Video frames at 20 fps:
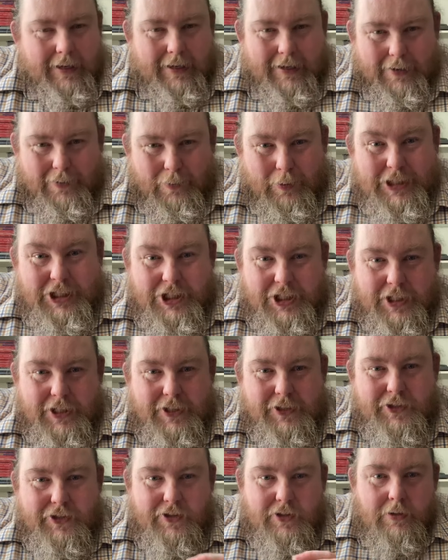which
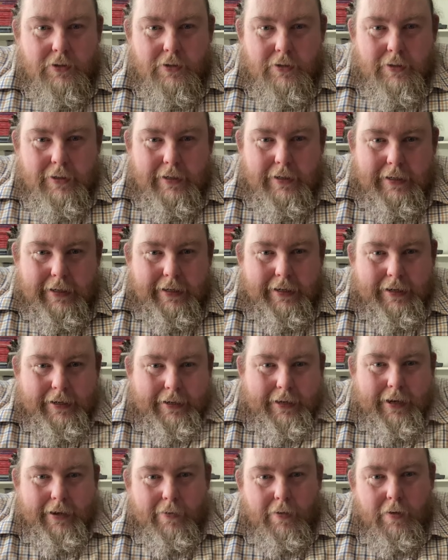is,
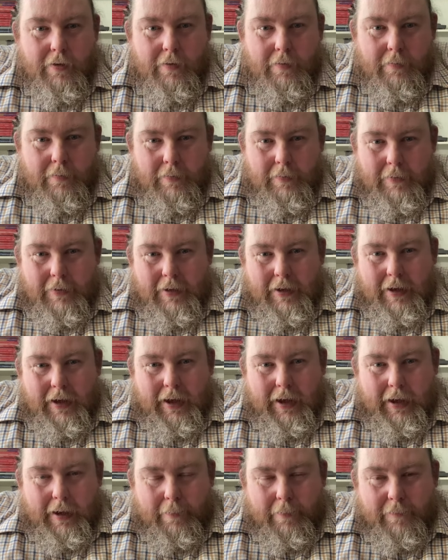
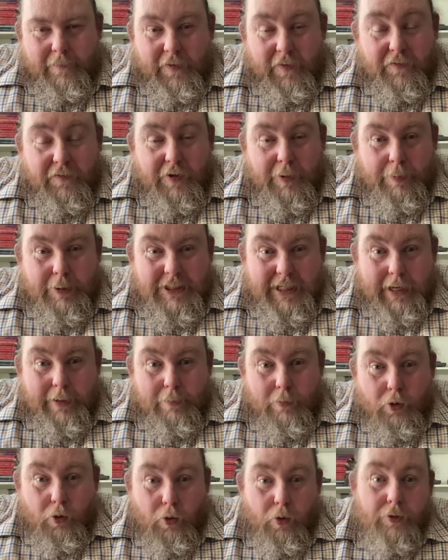50%
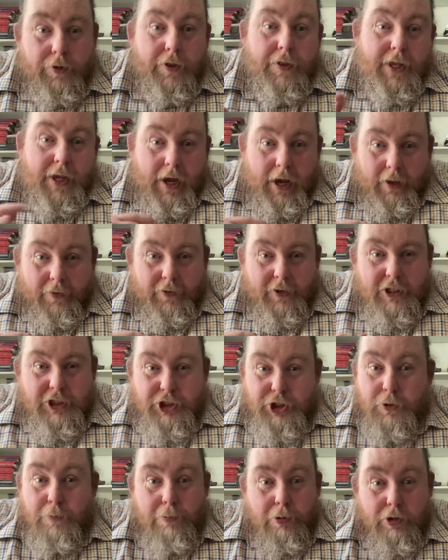more than the other
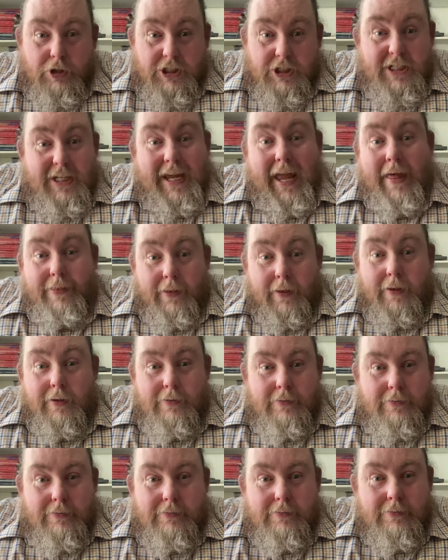two put together.
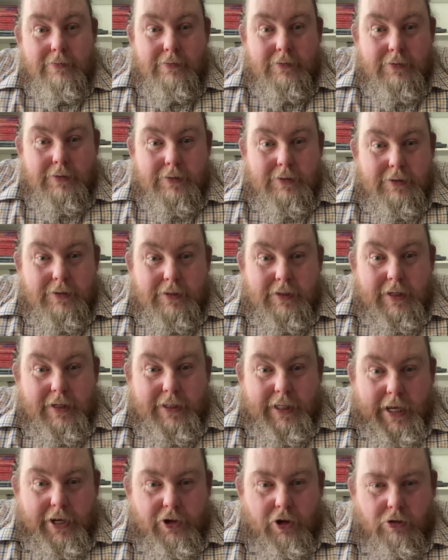
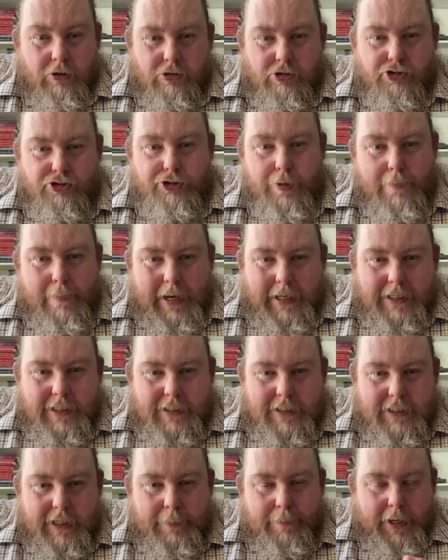They're not
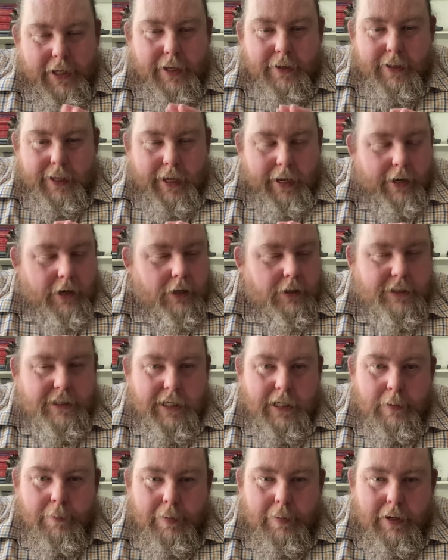tremendously bigger, they are
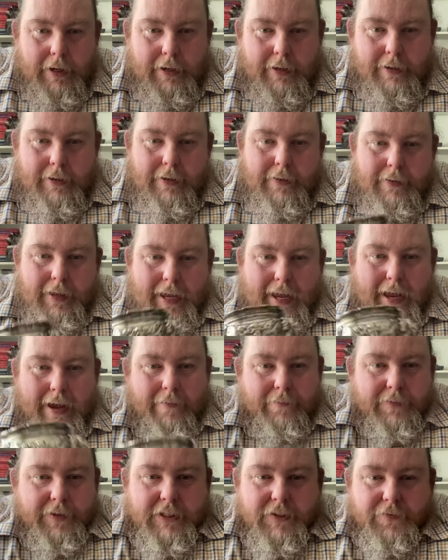deeper. They
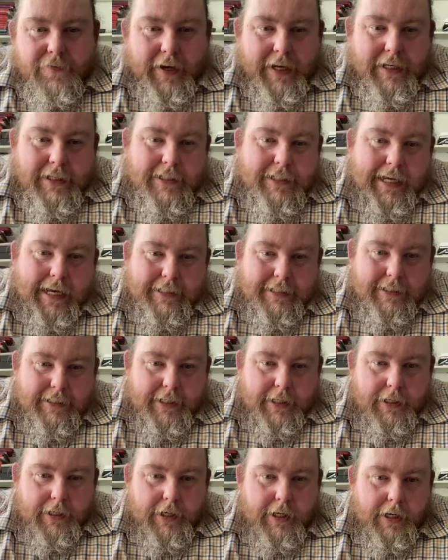have this
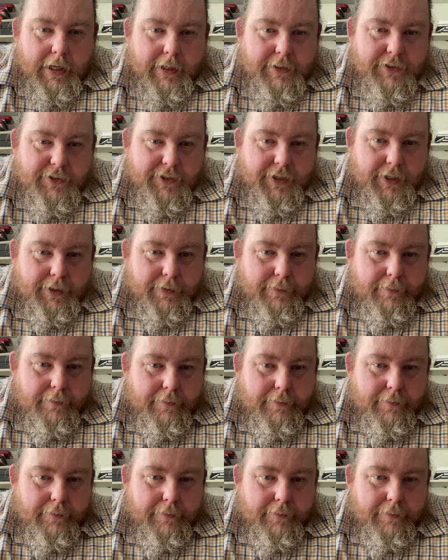fantastic casting.